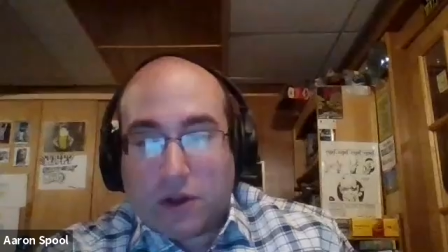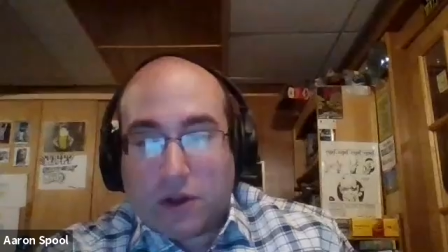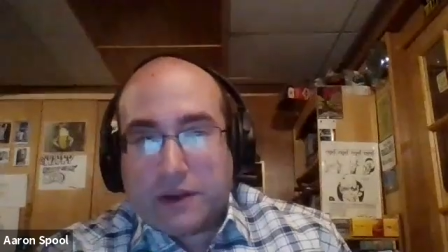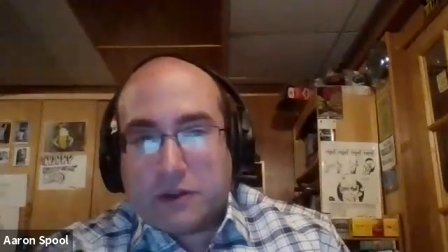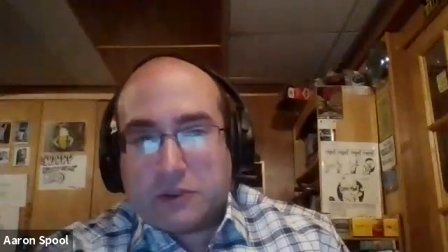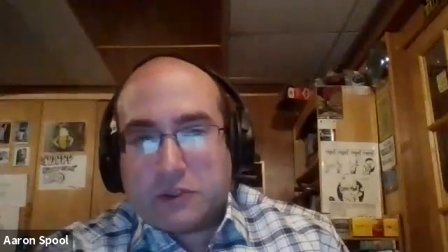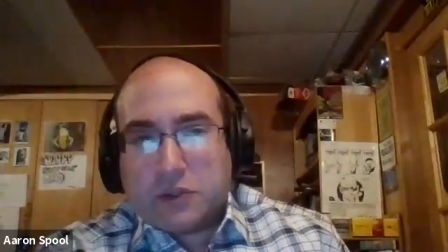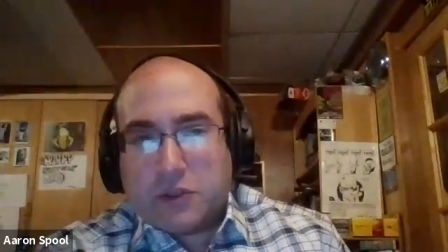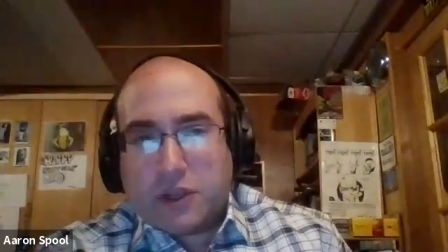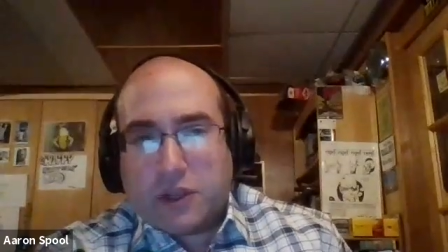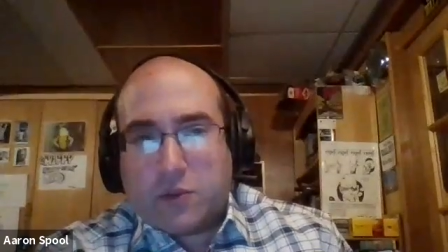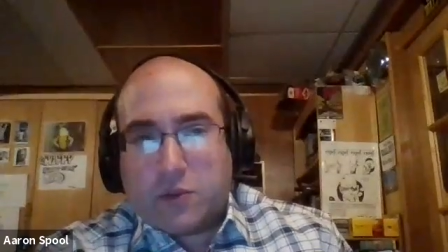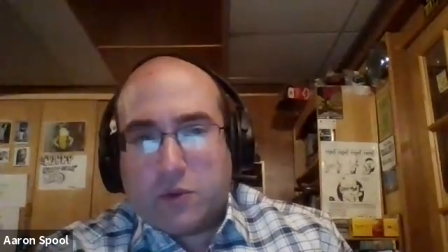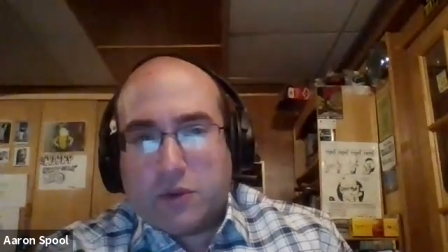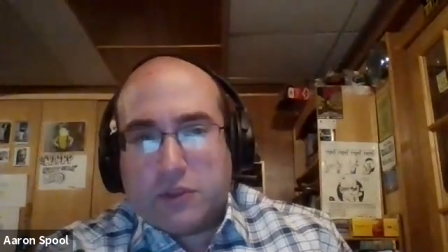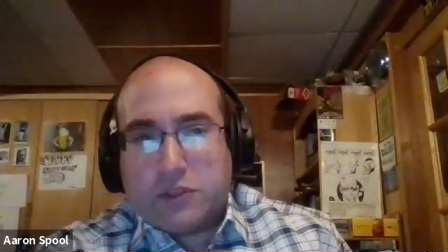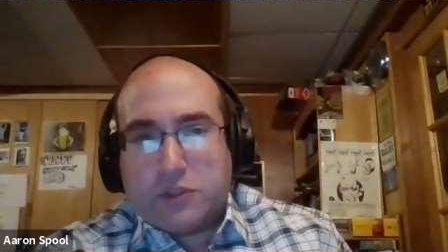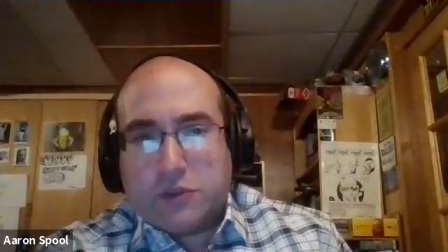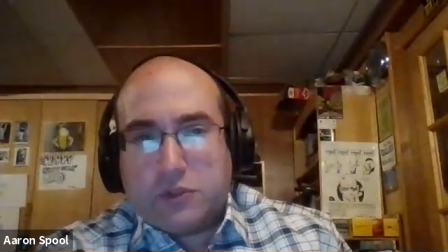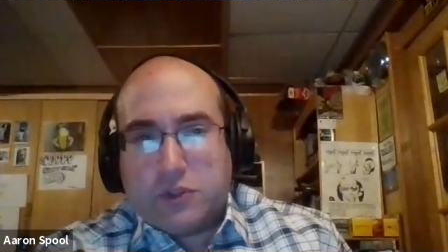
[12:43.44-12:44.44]
that note, so
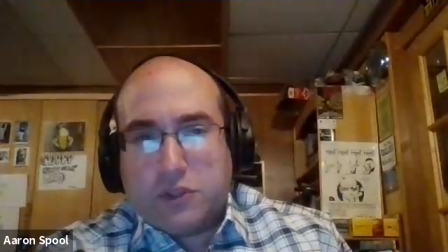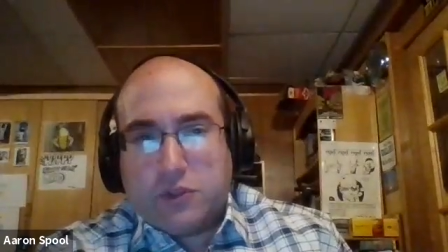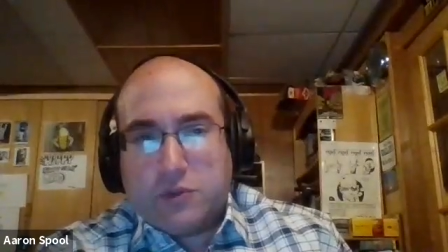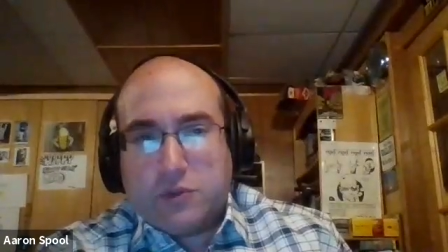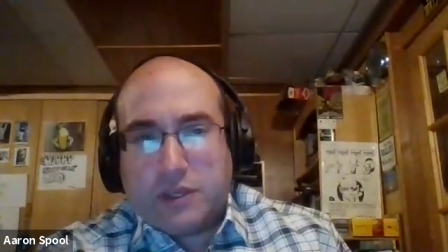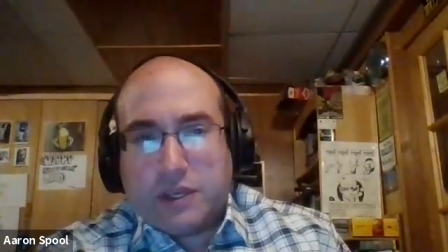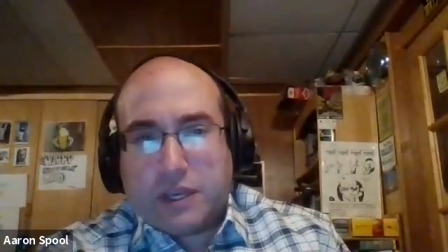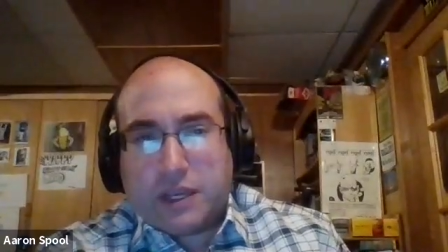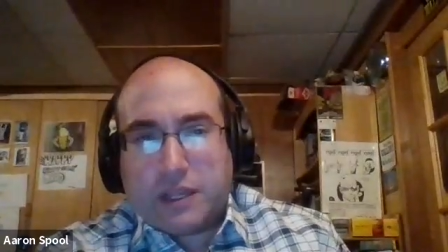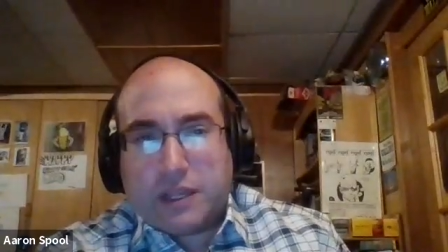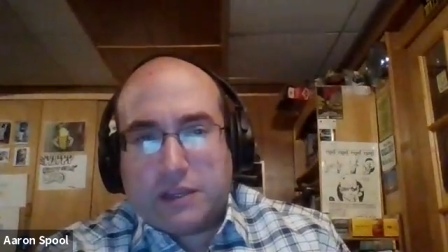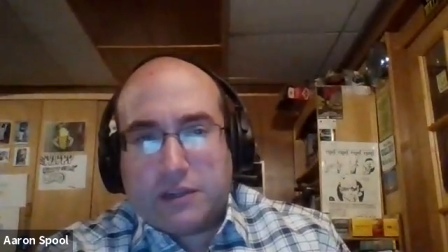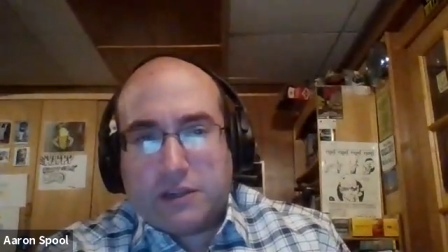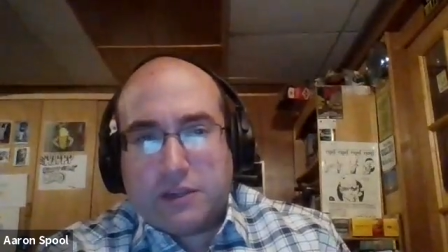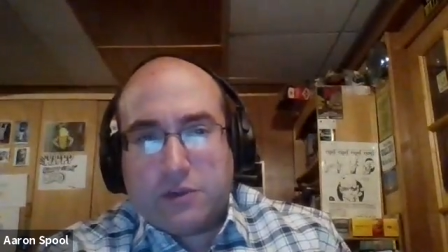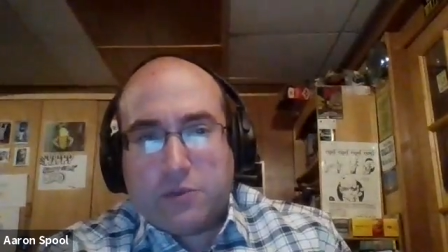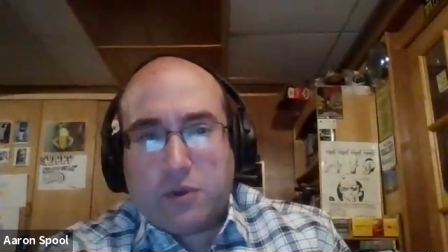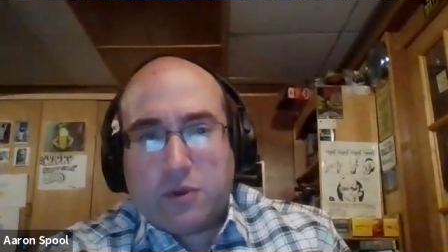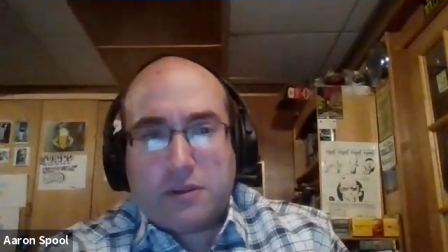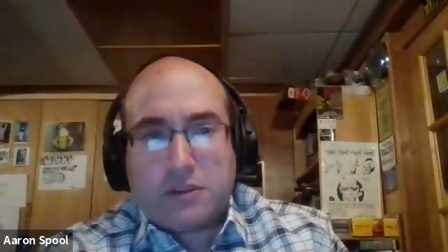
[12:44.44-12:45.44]
do you
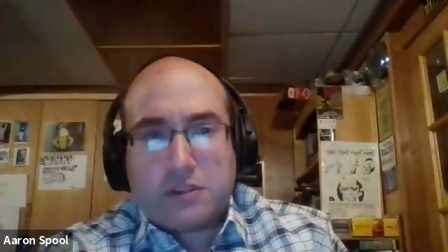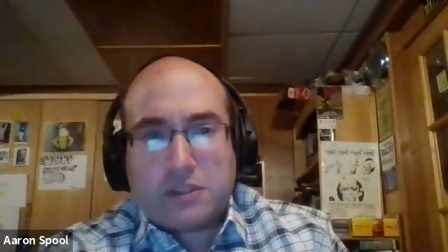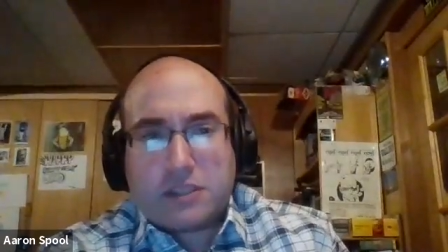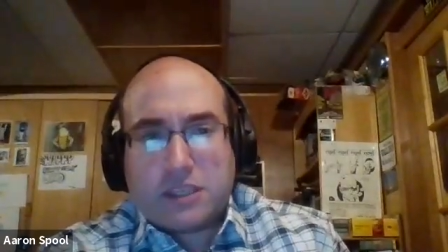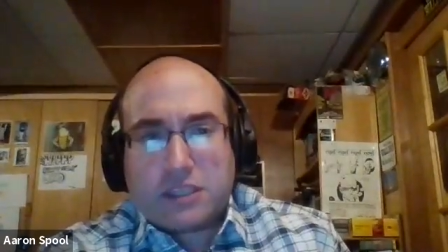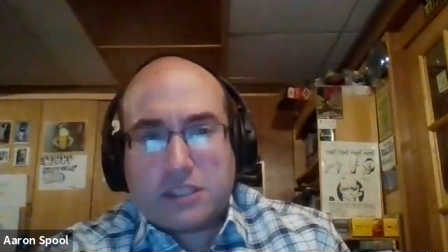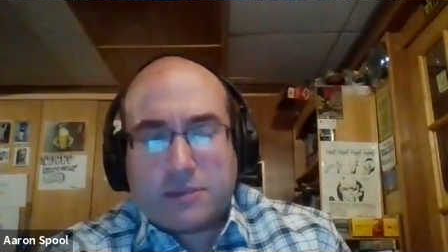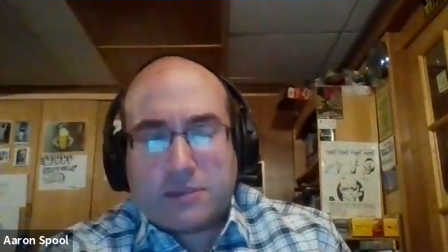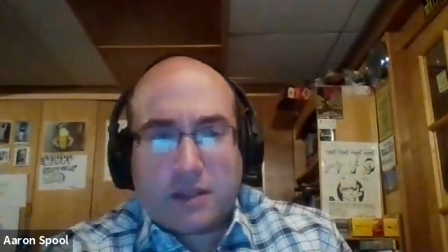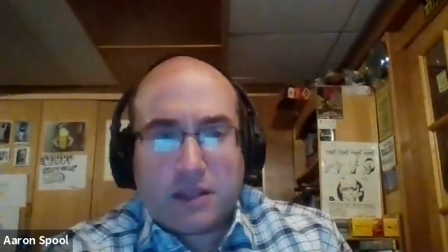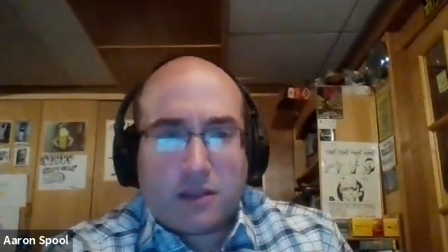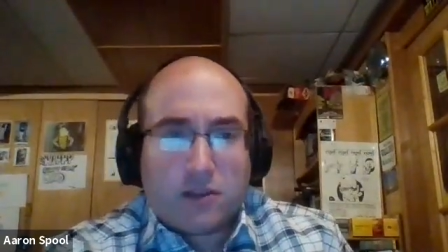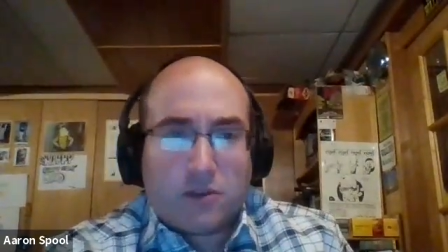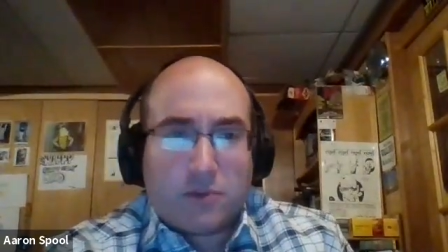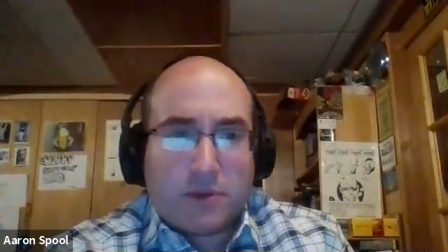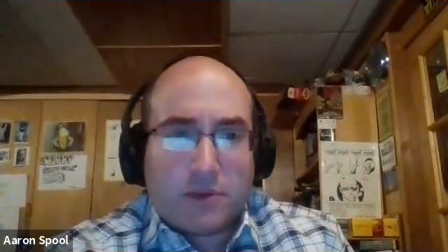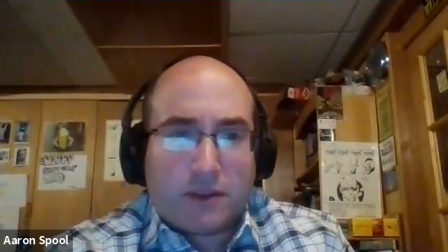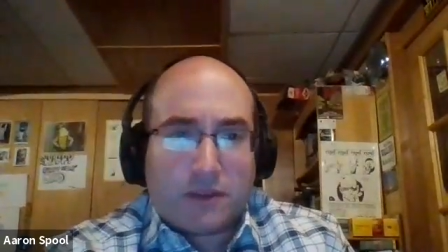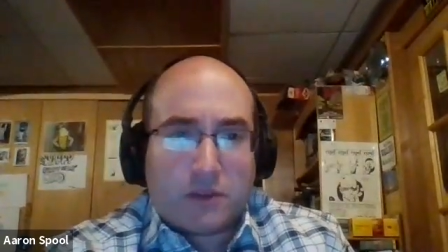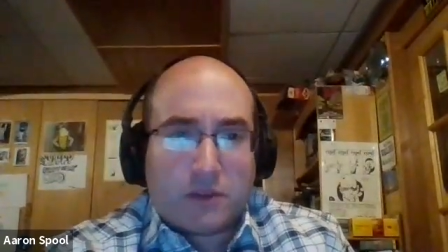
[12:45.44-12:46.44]
want to just explain a little
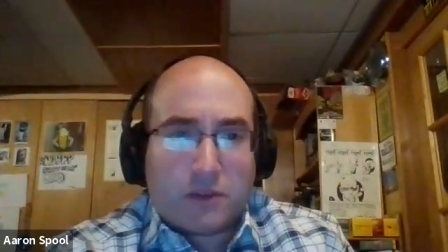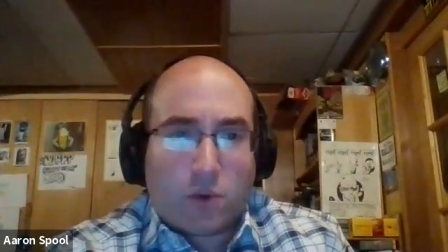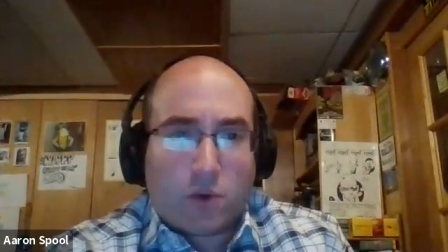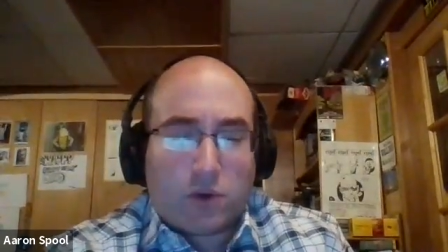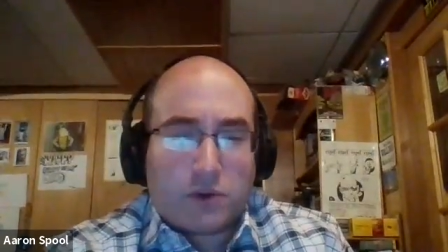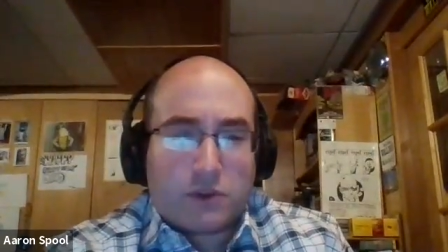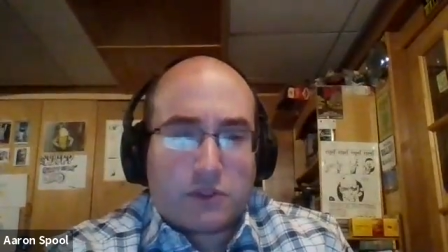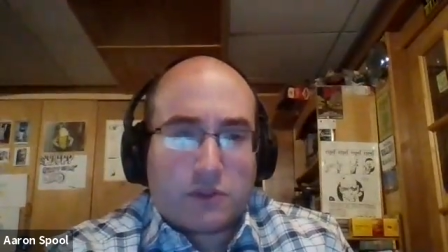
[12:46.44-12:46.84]
bit of like the order?